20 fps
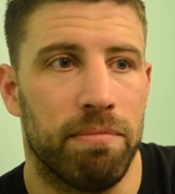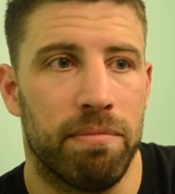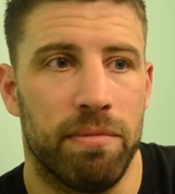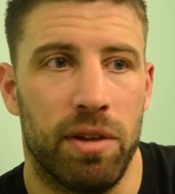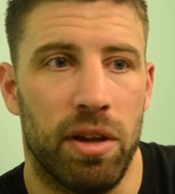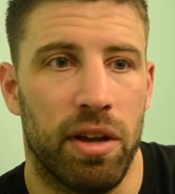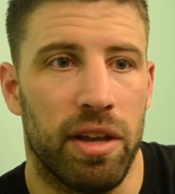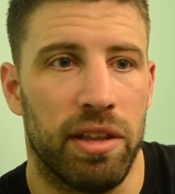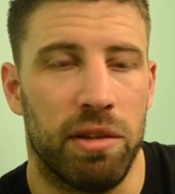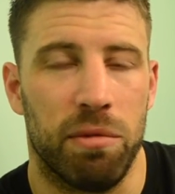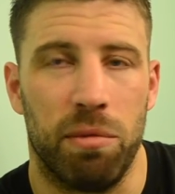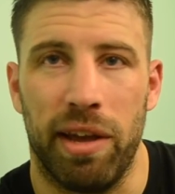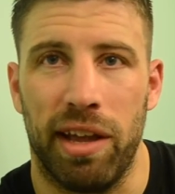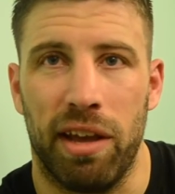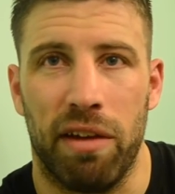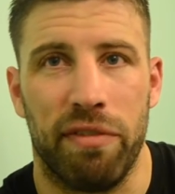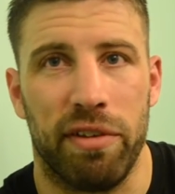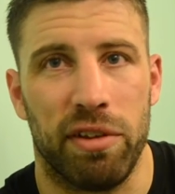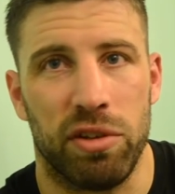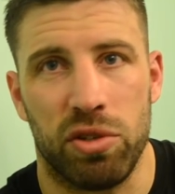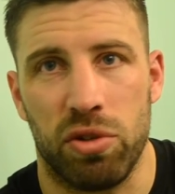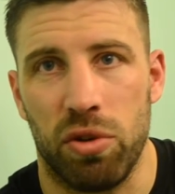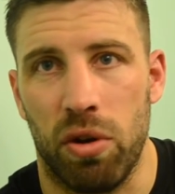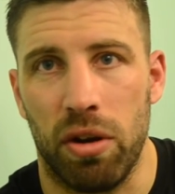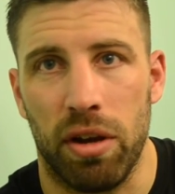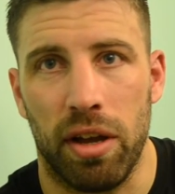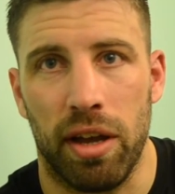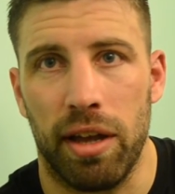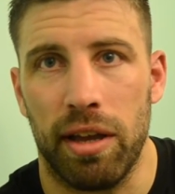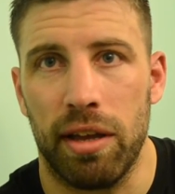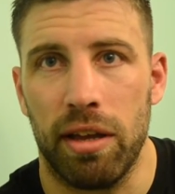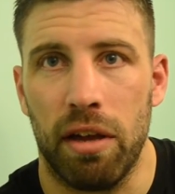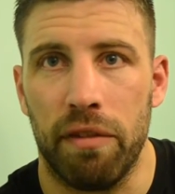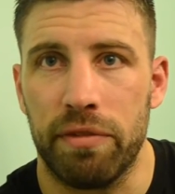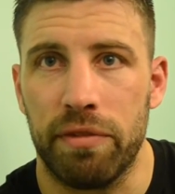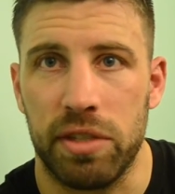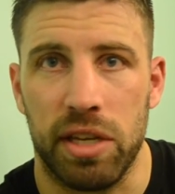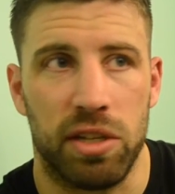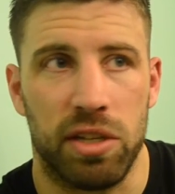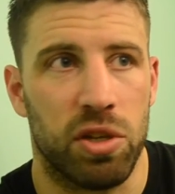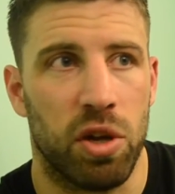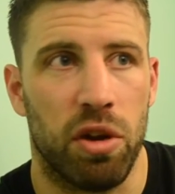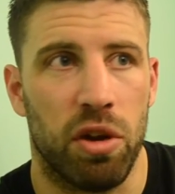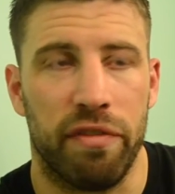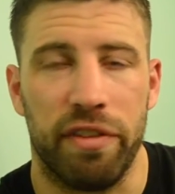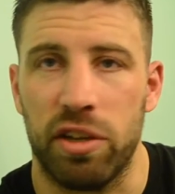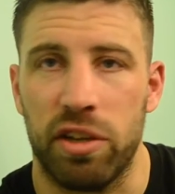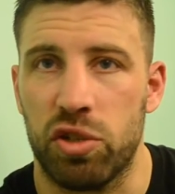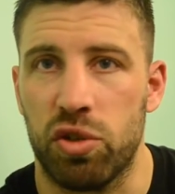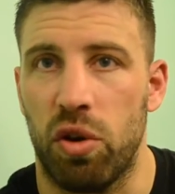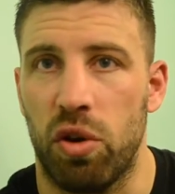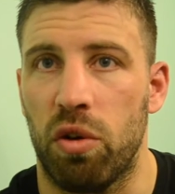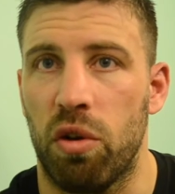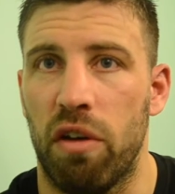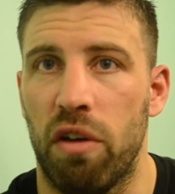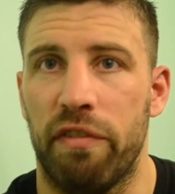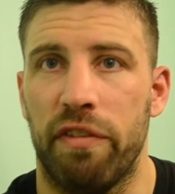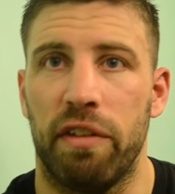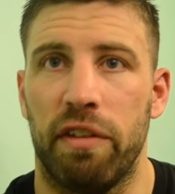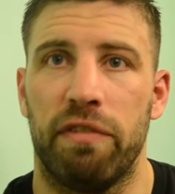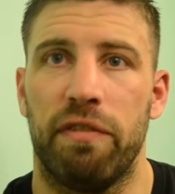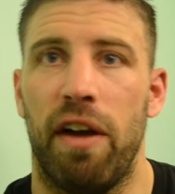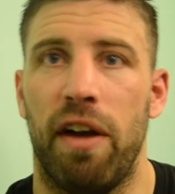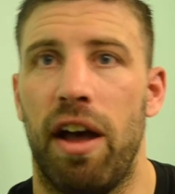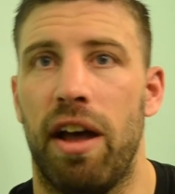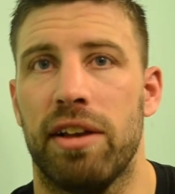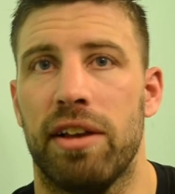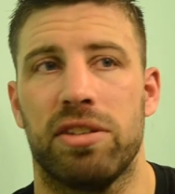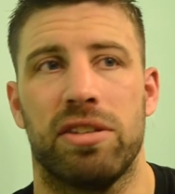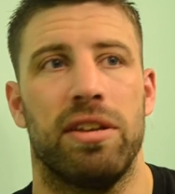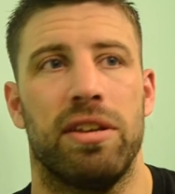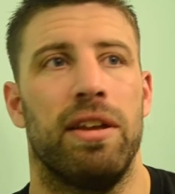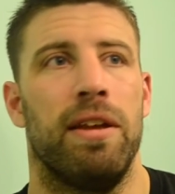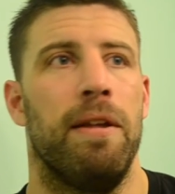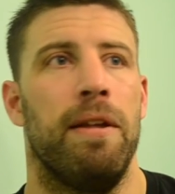like in the week, I feel stronger. I've said to John, I feel stronger, I feel fast.